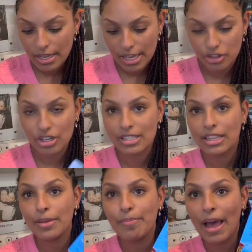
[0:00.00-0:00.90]
It's just at
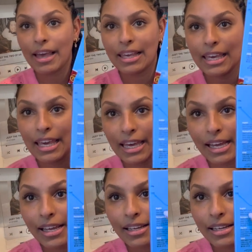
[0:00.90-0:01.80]
the back
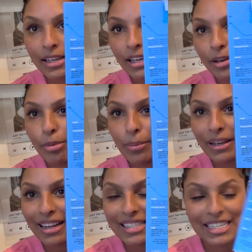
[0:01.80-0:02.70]
here. Probably
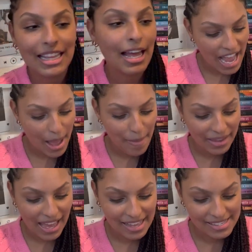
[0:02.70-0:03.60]
can't see that.
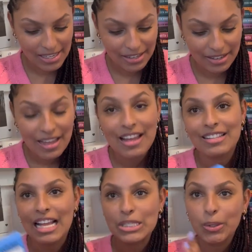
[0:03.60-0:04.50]
Yeah, so
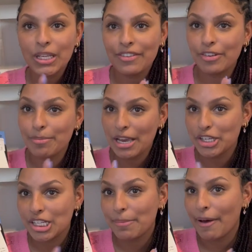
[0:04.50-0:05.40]
that's all the
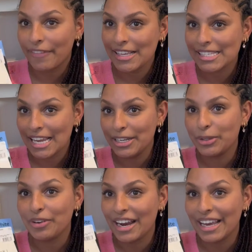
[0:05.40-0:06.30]
information about this Kindle
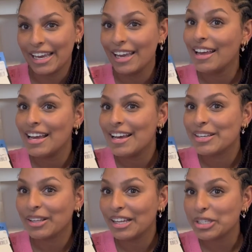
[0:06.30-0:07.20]
right here.
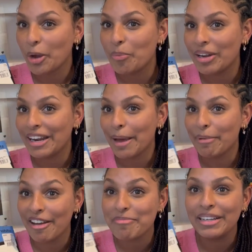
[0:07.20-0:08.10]
So let's open it up.
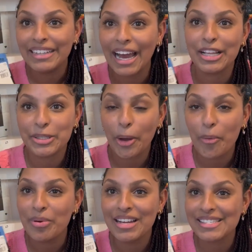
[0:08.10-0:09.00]
I've been dying to
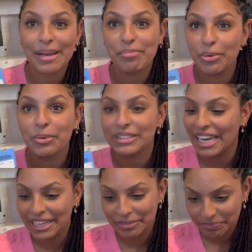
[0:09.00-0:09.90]
open this up all
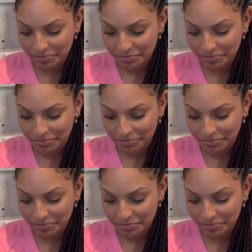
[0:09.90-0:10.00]
day.